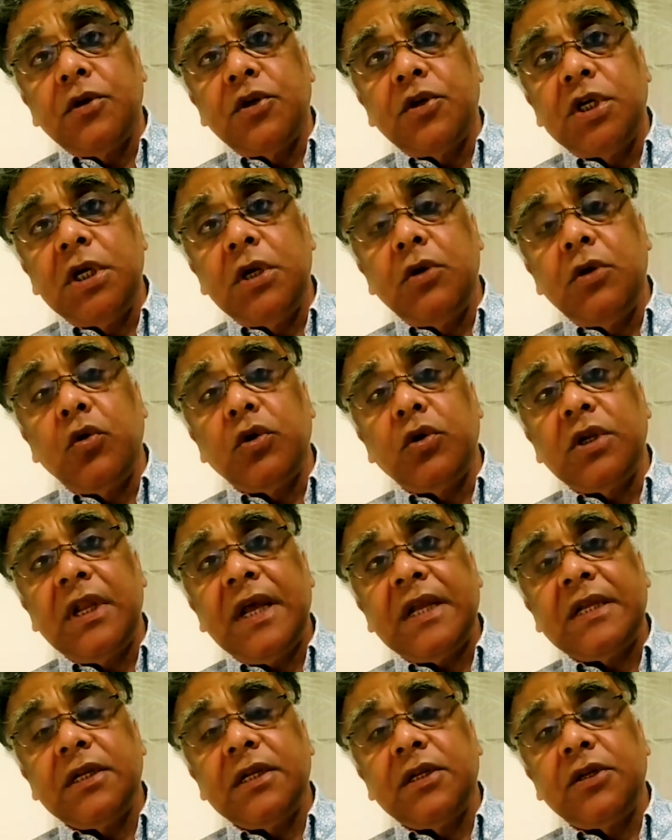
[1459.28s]
she wrote a
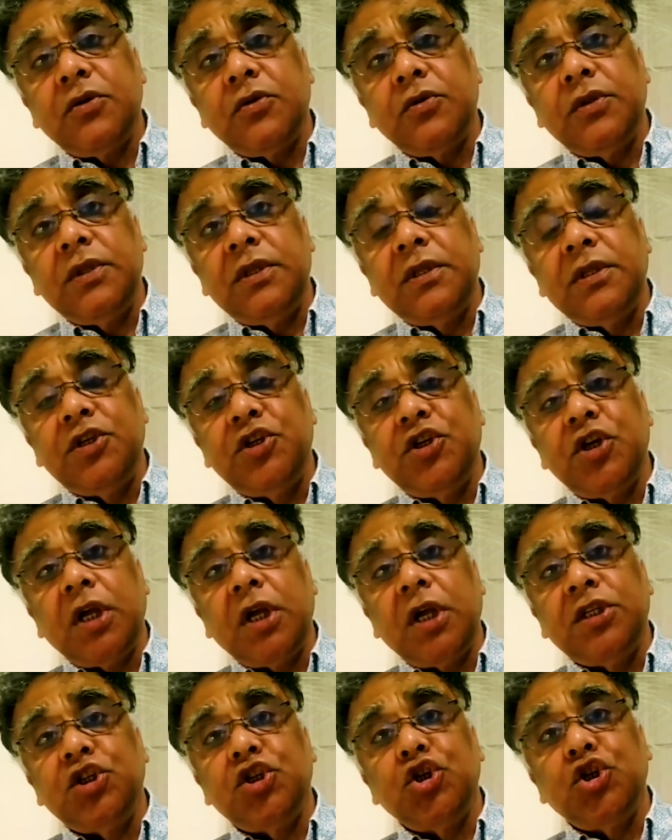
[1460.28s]
letter to
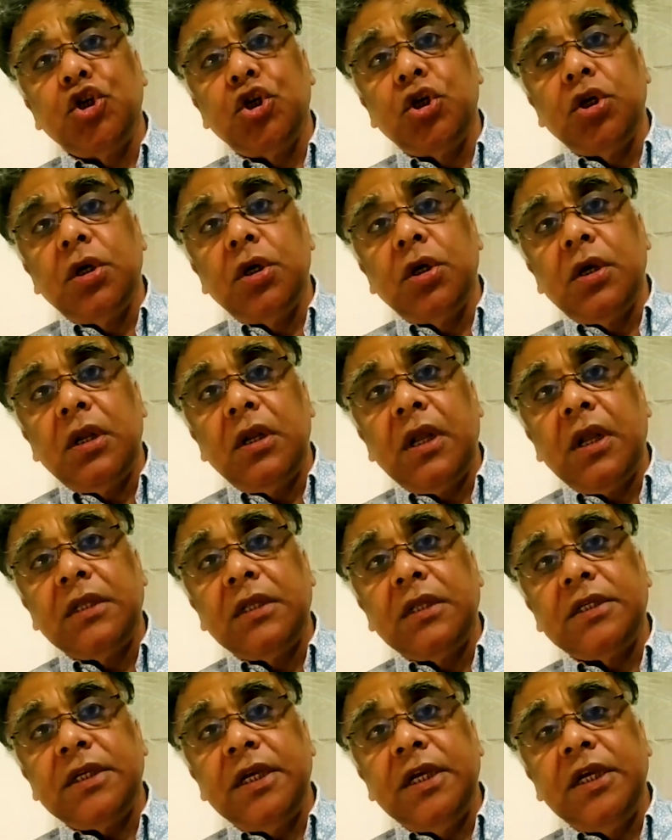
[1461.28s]
Judge
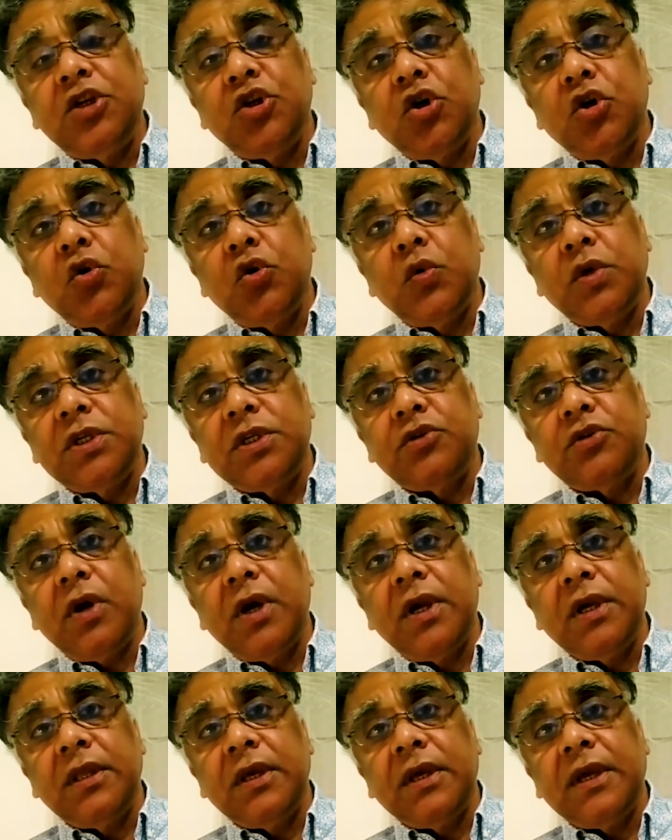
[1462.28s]
Lance Ito, who was
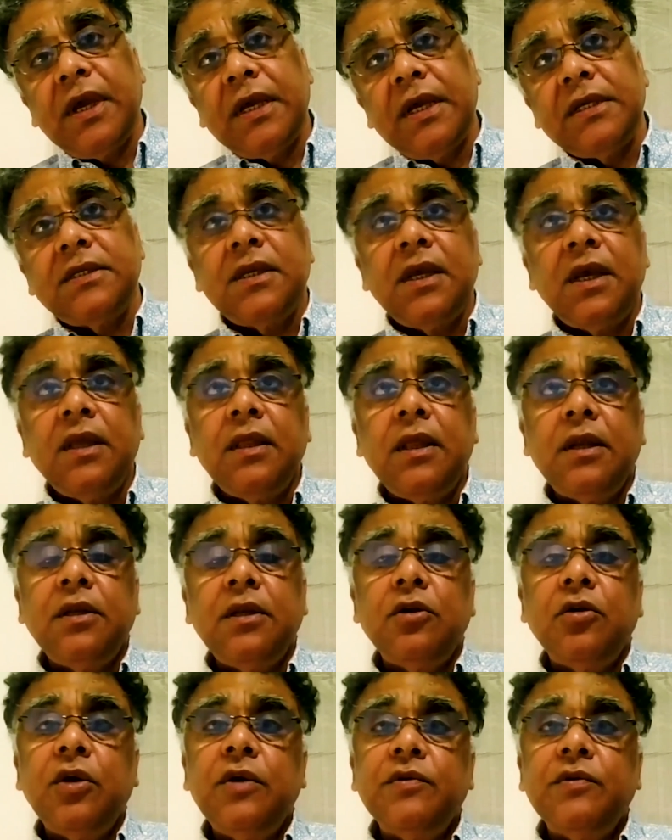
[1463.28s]
trying the case, saying that,
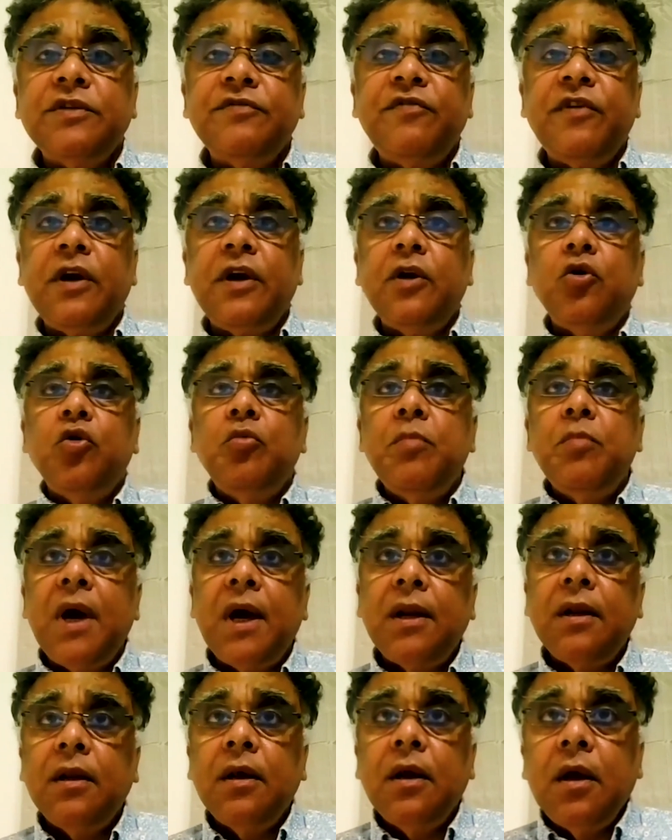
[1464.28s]
you know, he was a very good
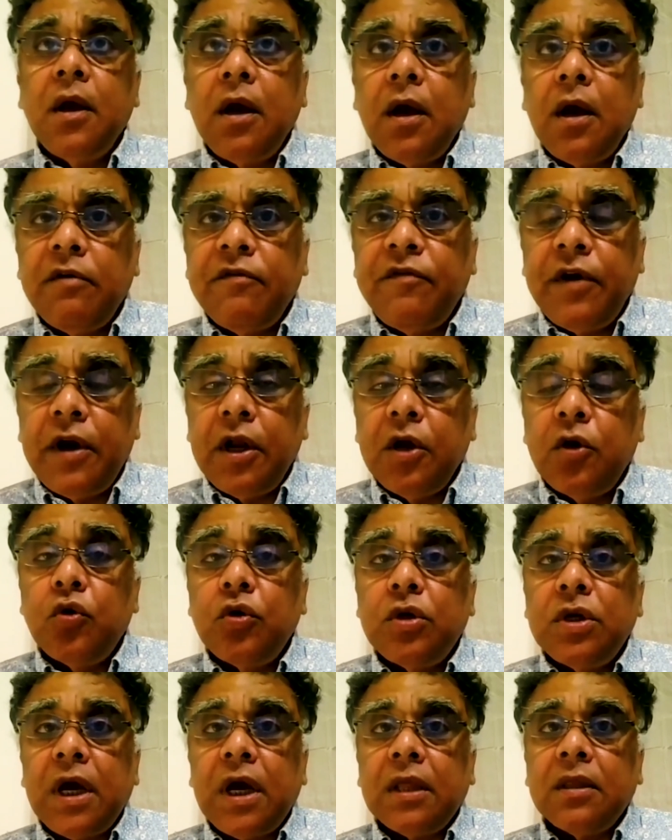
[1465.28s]
man, a very
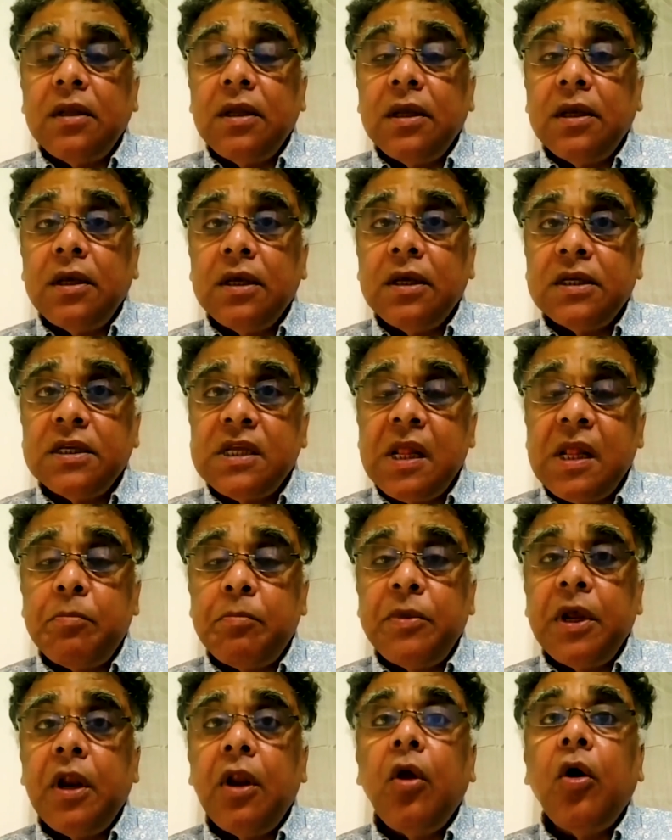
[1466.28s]
good Catholic. He's
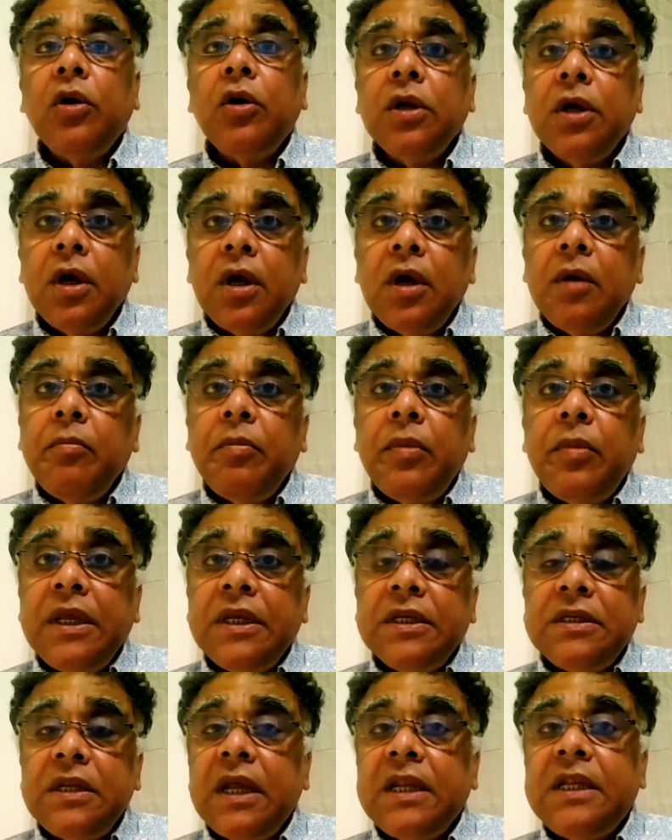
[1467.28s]
helped me a lot.
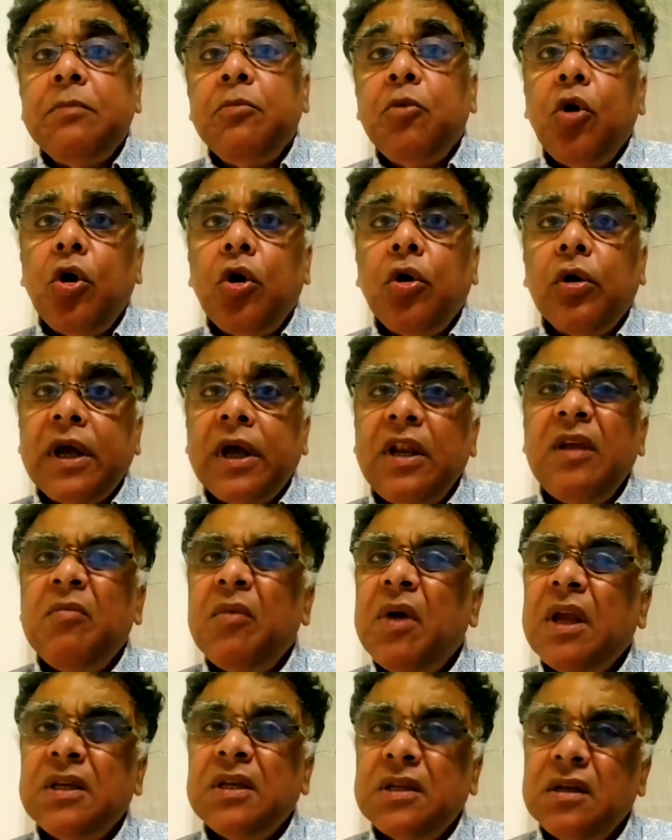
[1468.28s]
Please let him go. Can you
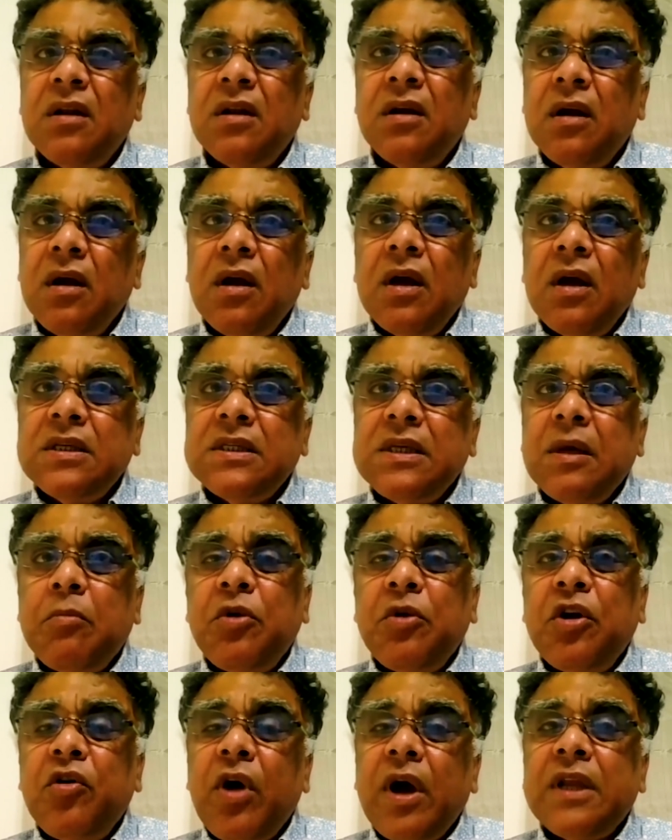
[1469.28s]
imagine
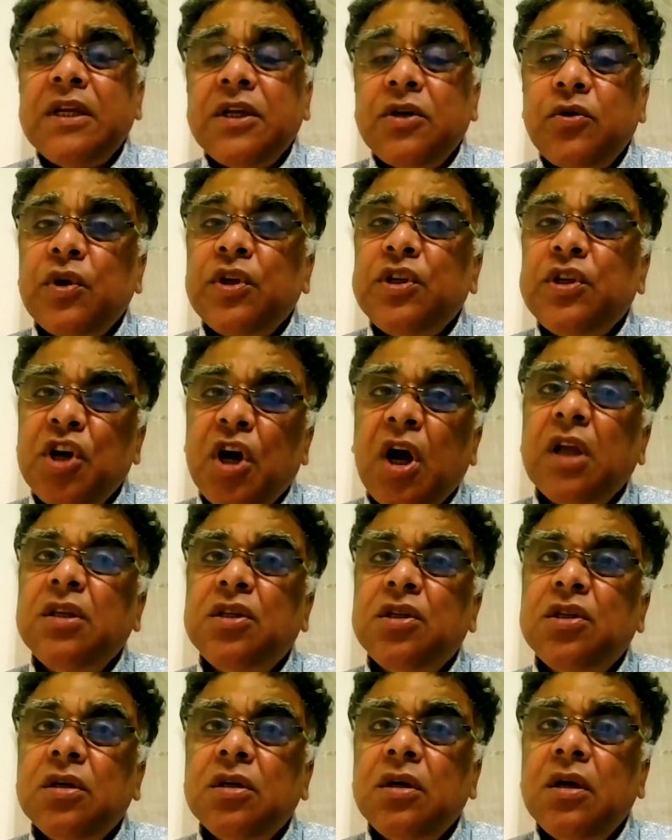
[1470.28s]
somebody writing to a
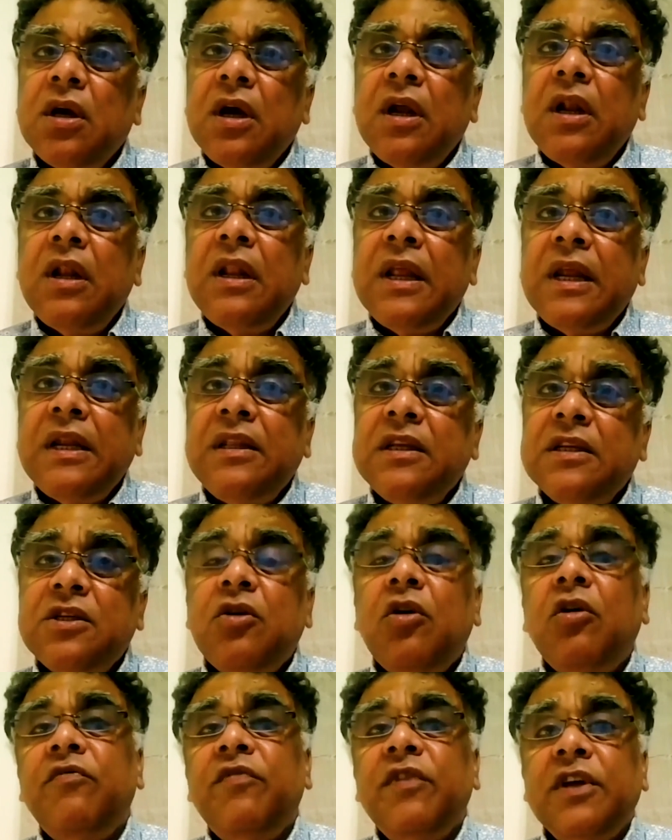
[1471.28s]
judge, let this
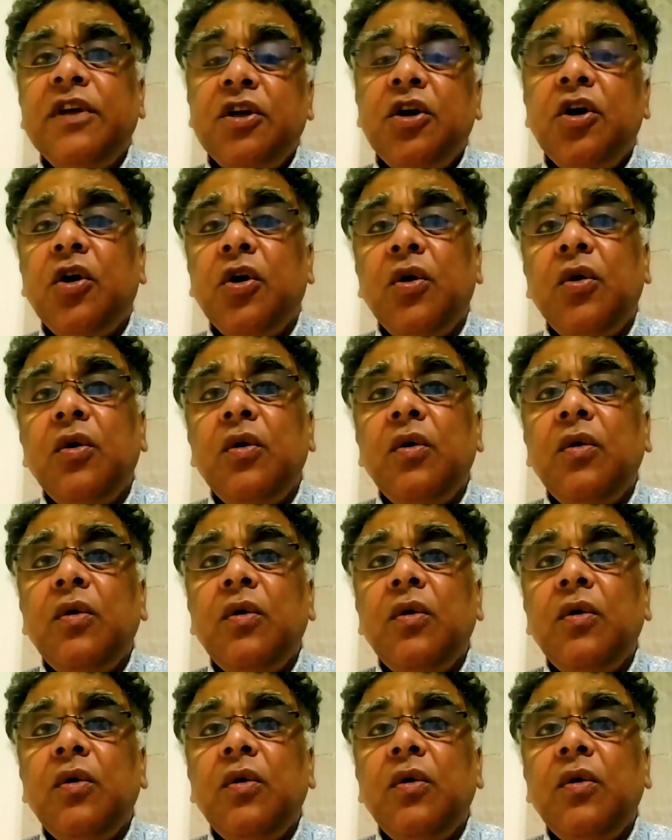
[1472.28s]
convict go?